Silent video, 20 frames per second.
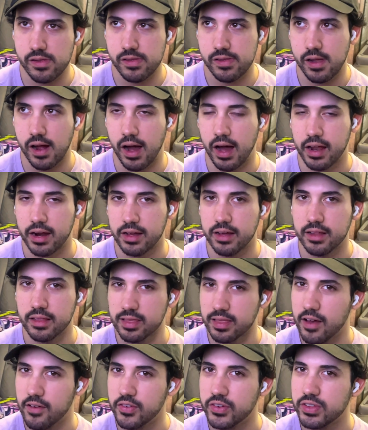on a
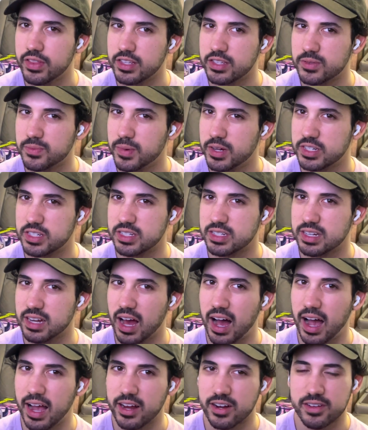level that's much
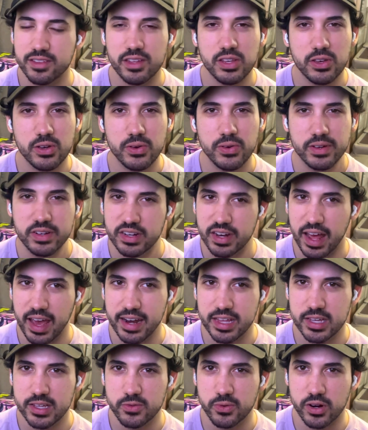higher than you in
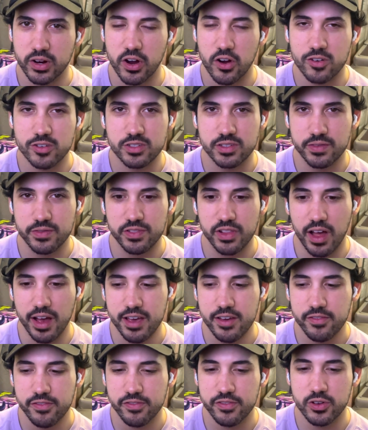any regards of life,